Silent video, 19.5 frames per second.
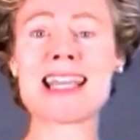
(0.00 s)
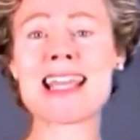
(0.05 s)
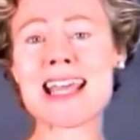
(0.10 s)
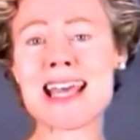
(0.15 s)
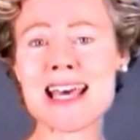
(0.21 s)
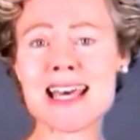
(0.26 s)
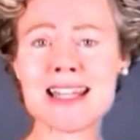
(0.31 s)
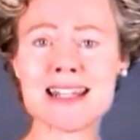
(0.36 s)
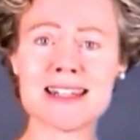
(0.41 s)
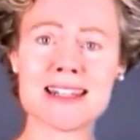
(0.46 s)

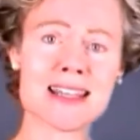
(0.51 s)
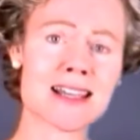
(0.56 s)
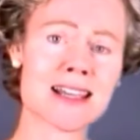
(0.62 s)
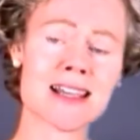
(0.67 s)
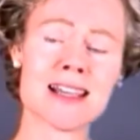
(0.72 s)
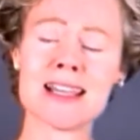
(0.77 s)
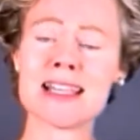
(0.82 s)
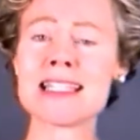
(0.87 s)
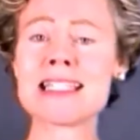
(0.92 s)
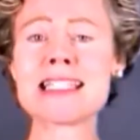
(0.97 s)
10
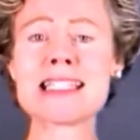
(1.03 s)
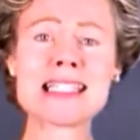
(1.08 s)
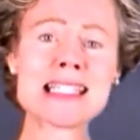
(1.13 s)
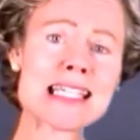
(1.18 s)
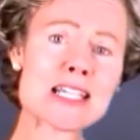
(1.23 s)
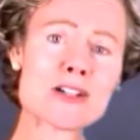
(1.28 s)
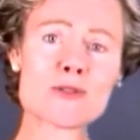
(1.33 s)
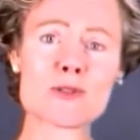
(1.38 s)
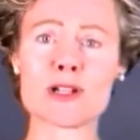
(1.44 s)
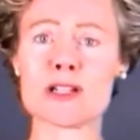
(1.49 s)

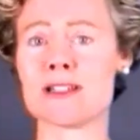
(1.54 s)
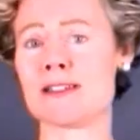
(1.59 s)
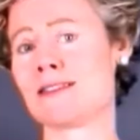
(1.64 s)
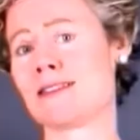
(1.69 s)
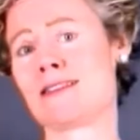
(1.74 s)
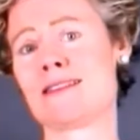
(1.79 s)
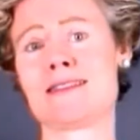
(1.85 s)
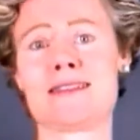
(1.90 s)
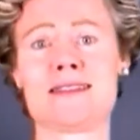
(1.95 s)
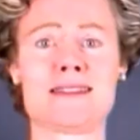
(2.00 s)
secret
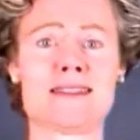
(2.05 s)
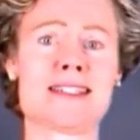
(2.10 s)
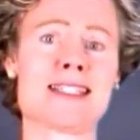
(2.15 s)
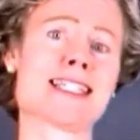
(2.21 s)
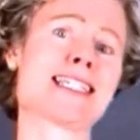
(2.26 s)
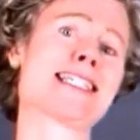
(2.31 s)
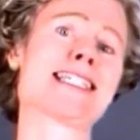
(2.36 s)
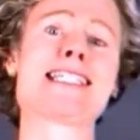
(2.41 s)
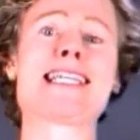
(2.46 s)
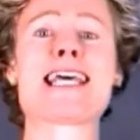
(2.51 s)

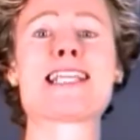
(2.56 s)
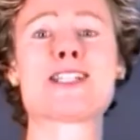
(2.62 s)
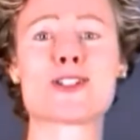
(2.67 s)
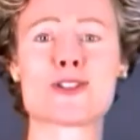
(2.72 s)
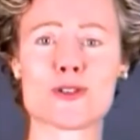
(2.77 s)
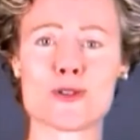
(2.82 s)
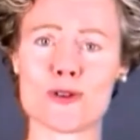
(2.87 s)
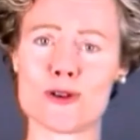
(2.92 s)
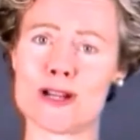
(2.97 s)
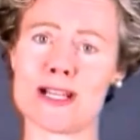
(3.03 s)
success
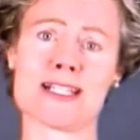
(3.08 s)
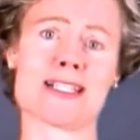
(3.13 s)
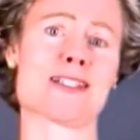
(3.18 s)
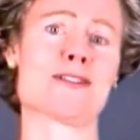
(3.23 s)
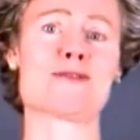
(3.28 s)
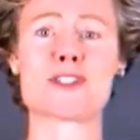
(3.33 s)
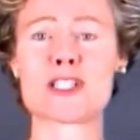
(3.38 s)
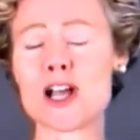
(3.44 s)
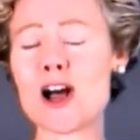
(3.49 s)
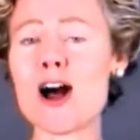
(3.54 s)
stories
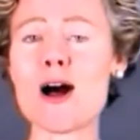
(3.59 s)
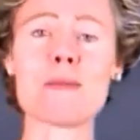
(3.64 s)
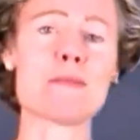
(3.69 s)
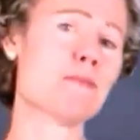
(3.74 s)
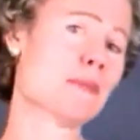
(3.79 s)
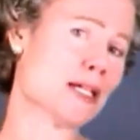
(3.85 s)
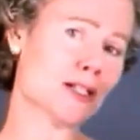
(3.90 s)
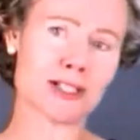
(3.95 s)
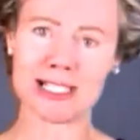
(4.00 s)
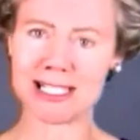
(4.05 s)
of top
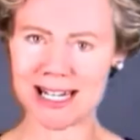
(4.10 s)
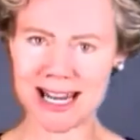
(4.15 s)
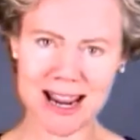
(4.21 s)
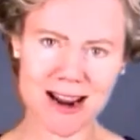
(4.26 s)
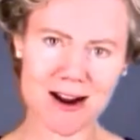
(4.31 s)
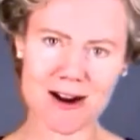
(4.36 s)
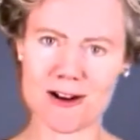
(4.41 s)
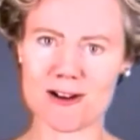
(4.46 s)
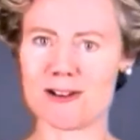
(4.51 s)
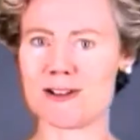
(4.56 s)

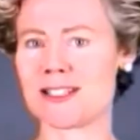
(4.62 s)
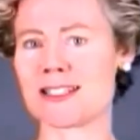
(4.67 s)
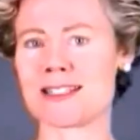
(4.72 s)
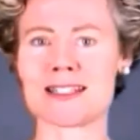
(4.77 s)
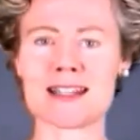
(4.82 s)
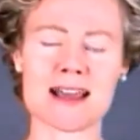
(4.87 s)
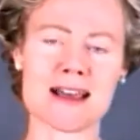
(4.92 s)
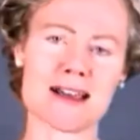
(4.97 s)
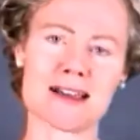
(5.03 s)
millionaires,